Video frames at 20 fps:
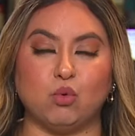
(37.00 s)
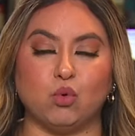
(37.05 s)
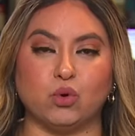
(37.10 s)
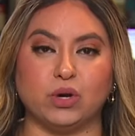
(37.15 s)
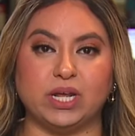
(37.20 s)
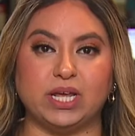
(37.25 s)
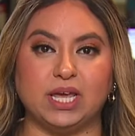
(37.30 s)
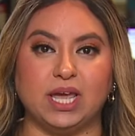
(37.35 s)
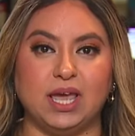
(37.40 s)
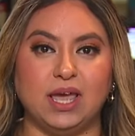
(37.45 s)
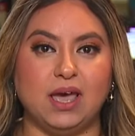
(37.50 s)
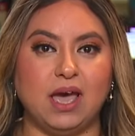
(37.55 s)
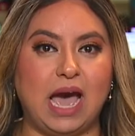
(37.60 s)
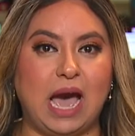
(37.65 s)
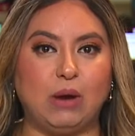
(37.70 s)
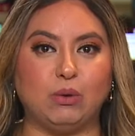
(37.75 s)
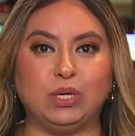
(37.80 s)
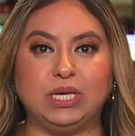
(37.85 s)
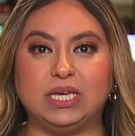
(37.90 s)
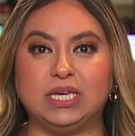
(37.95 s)
morning,
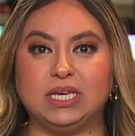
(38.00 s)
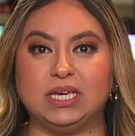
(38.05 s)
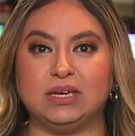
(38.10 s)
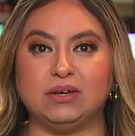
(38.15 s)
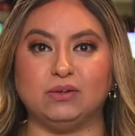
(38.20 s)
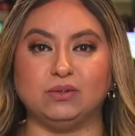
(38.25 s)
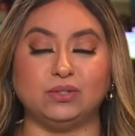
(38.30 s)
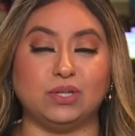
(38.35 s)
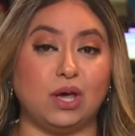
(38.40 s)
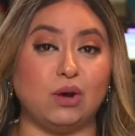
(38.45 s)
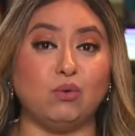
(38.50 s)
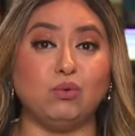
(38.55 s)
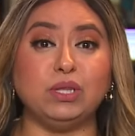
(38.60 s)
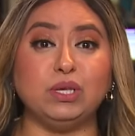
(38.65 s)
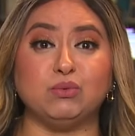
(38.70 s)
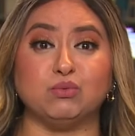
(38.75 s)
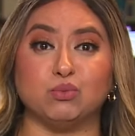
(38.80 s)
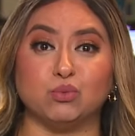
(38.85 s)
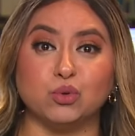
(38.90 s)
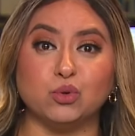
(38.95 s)
how he killed not
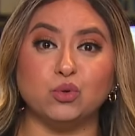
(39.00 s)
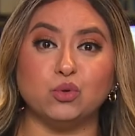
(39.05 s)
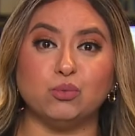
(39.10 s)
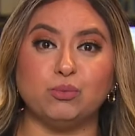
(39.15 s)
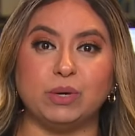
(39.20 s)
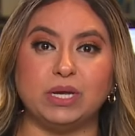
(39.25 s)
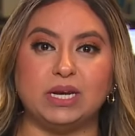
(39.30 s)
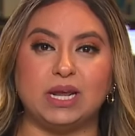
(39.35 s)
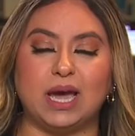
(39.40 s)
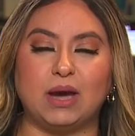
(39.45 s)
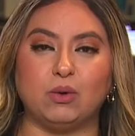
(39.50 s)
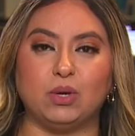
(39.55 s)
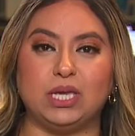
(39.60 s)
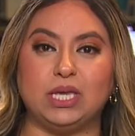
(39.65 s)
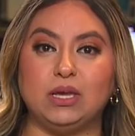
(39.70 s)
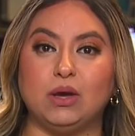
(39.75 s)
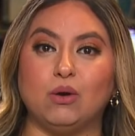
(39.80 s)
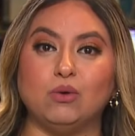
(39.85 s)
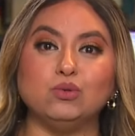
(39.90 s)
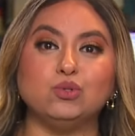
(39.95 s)
only Ruth, but how
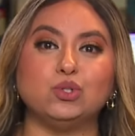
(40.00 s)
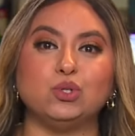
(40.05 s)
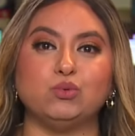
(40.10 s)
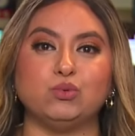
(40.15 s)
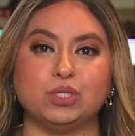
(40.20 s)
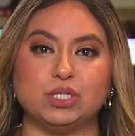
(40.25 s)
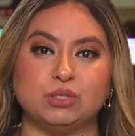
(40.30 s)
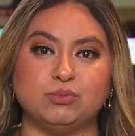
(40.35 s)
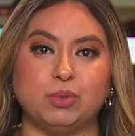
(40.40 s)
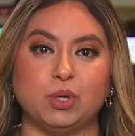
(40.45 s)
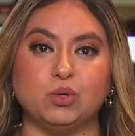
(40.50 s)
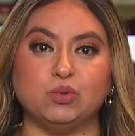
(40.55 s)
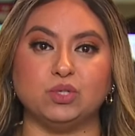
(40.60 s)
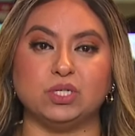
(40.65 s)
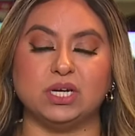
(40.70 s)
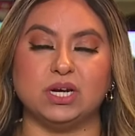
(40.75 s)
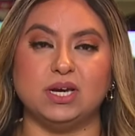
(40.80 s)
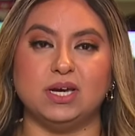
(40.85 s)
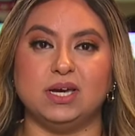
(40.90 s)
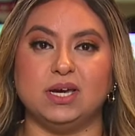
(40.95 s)
he also
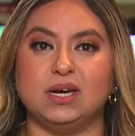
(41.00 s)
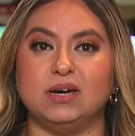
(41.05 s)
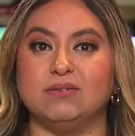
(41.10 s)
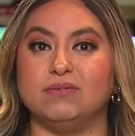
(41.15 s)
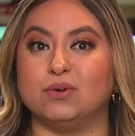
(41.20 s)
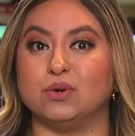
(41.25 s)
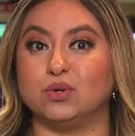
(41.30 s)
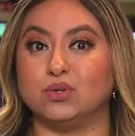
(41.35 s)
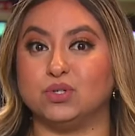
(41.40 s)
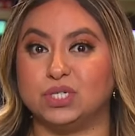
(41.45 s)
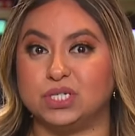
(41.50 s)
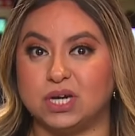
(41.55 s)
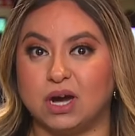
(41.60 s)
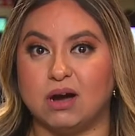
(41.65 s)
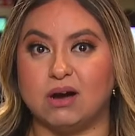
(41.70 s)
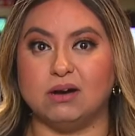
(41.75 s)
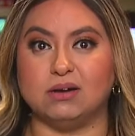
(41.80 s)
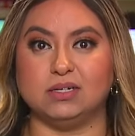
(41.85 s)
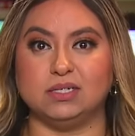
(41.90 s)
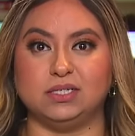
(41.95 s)
disposed of her
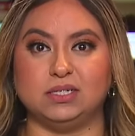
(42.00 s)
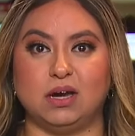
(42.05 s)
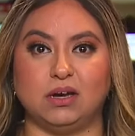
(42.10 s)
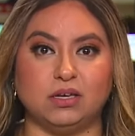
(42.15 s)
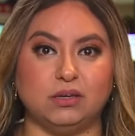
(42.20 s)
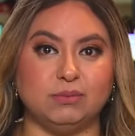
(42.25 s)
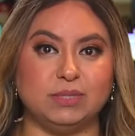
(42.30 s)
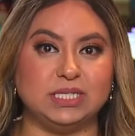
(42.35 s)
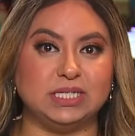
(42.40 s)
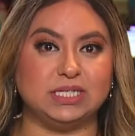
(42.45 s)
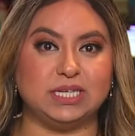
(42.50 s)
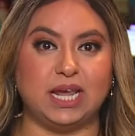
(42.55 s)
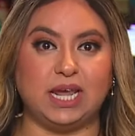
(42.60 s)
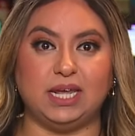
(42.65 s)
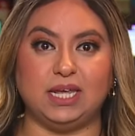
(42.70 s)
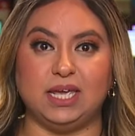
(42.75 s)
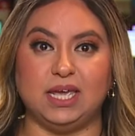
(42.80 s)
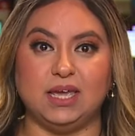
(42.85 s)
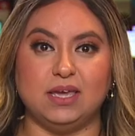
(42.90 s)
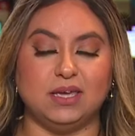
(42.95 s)
dog. Documents
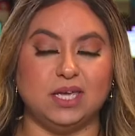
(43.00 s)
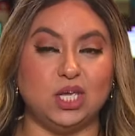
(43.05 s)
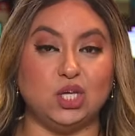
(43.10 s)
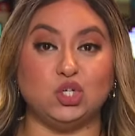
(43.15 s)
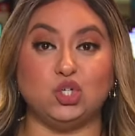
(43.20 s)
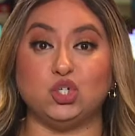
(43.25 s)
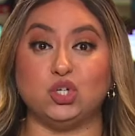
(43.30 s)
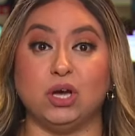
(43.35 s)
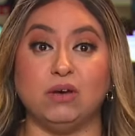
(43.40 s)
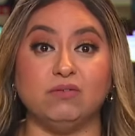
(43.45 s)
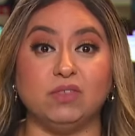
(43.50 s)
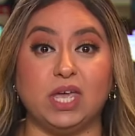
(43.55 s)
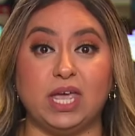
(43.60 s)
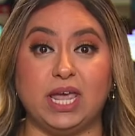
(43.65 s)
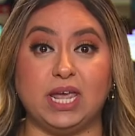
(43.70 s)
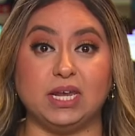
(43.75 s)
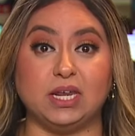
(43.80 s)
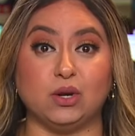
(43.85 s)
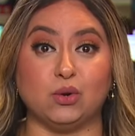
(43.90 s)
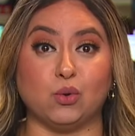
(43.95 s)
say he shoved the
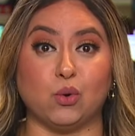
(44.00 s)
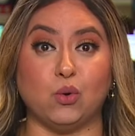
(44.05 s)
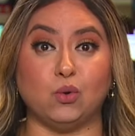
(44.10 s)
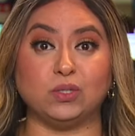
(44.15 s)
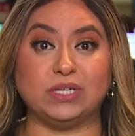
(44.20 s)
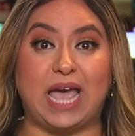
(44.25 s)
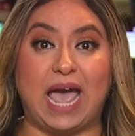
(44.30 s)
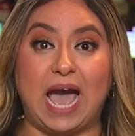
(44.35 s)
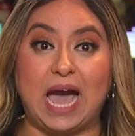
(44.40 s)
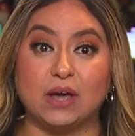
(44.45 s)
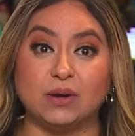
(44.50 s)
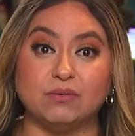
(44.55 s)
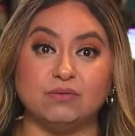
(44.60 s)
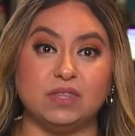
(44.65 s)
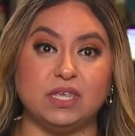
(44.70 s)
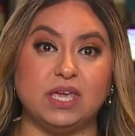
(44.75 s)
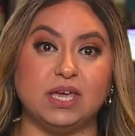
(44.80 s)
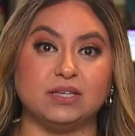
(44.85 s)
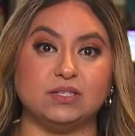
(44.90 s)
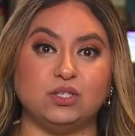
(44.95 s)
80-year-old out
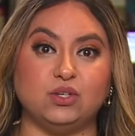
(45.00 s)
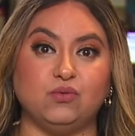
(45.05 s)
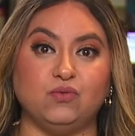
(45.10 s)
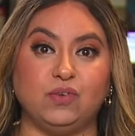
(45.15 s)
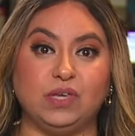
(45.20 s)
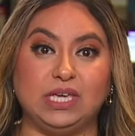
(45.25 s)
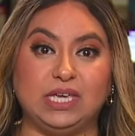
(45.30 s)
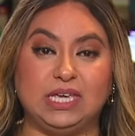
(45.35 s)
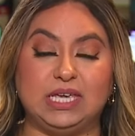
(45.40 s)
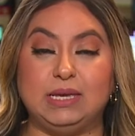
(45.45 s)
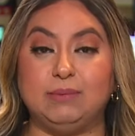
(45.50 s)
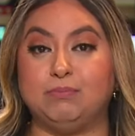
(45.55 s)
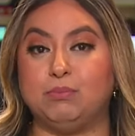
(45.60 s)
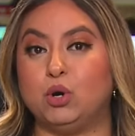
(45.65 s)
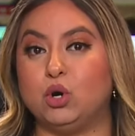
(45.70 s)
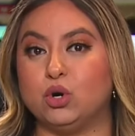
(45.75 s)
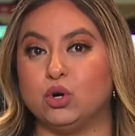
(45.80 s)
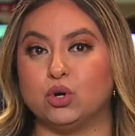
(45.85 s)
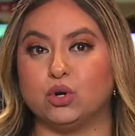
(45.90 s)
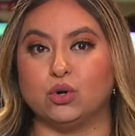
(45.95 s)
of the SUV. He
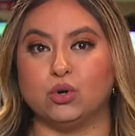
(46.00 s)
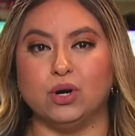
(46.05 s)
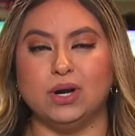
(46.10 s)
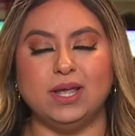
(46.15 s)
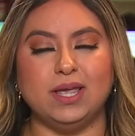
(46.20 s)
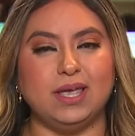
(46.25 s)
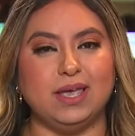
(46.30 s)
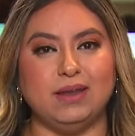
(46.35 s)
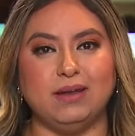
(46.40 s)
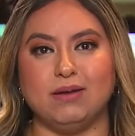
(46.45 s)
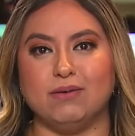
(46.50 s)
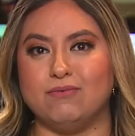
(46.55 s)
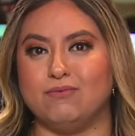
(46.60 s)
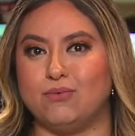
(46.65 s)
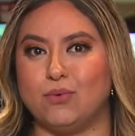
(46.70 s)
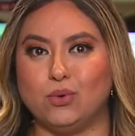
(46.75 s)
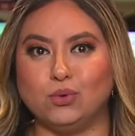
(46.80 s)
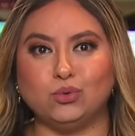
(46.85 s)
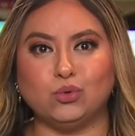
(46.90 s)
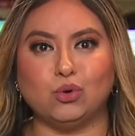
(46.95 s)
put her in a
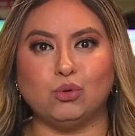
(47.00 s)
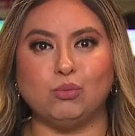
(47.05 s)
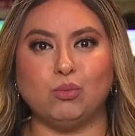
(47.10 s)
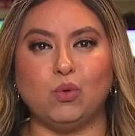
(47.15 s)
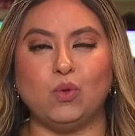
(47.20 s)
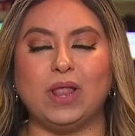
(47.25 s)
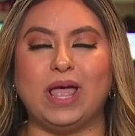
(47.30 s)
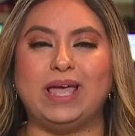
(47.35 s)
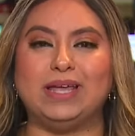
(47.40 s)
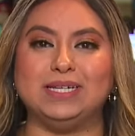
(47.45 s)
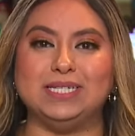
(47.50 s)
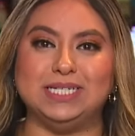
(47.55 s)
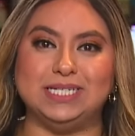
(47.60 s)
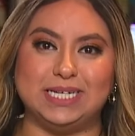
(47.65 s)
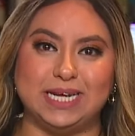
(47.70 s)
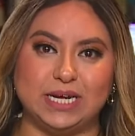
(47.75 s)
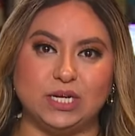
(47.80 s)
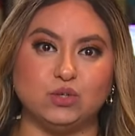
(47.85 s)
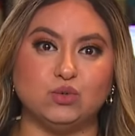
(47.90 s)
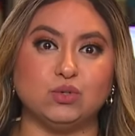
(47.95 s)
vulnerable and
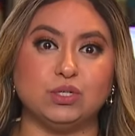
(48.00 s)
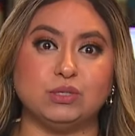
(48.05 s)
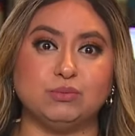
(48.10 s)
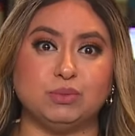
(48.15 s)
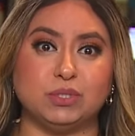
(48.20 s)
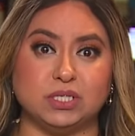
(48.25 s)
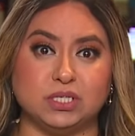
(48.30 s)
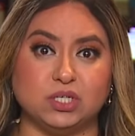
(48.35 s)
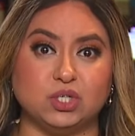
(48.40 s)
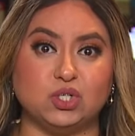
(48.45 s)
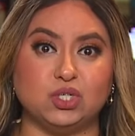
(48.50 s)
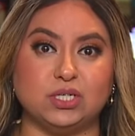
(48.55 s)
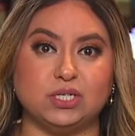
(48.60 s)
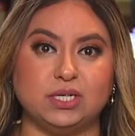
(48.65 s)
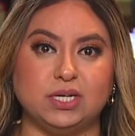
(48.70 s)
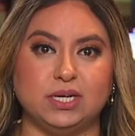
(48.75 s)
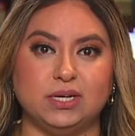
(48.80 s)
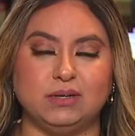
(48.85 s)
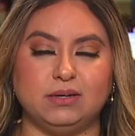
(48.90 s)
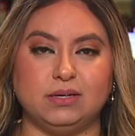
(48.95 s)
dangerous
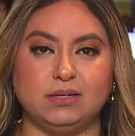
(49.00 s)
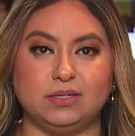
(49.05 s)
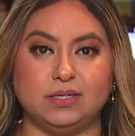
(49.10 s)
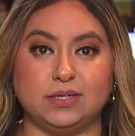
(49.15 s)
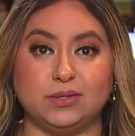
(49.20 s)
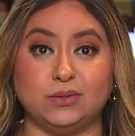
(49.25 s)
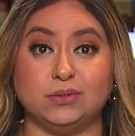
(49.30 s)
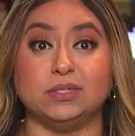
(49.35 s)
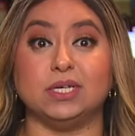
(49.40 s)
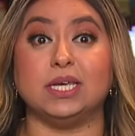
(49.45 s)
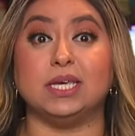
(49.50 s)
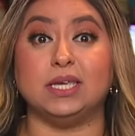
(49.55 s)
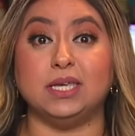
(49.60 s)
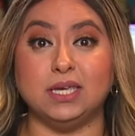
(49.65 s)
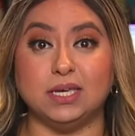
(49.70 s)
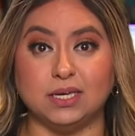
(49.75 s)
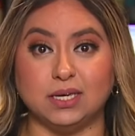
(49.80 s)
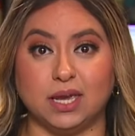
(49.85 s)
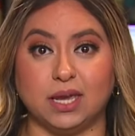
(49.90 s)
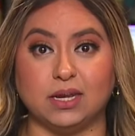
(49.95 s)
position until
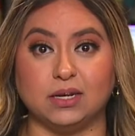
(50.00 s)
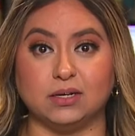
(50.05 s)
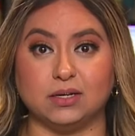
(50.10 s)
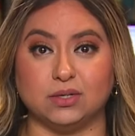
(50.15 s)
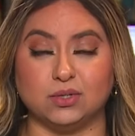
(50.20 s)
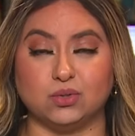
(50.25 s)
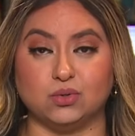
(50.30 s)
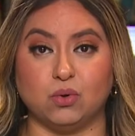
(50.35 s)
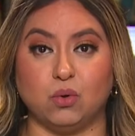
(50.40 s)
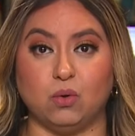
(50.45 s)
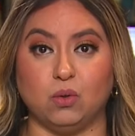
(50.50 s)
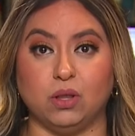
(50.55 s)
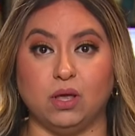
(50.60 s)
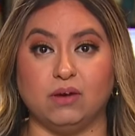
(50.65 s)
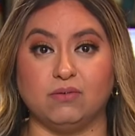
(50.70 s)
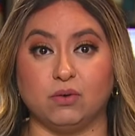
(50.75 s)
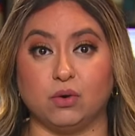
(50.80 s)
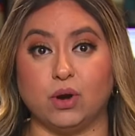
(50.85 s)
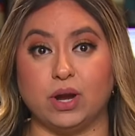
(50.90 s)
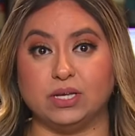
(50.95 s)
he gained control
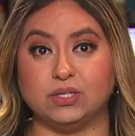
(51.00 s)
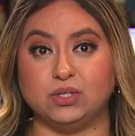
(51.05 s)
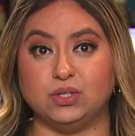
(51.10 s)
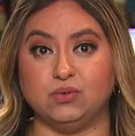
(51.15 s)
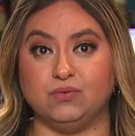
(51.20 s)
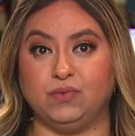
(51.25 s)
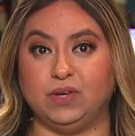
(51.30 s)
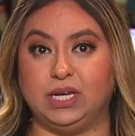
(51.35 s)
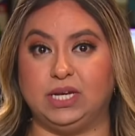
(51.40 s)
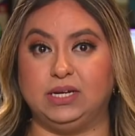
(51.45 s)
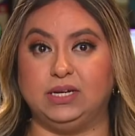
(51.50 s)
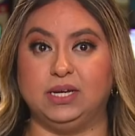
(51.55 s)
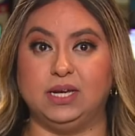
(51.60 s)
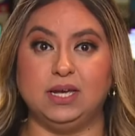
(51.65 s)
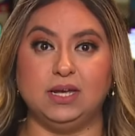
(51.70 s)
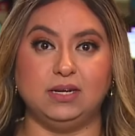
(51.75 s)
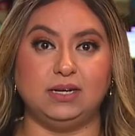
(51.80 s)
of her SUV.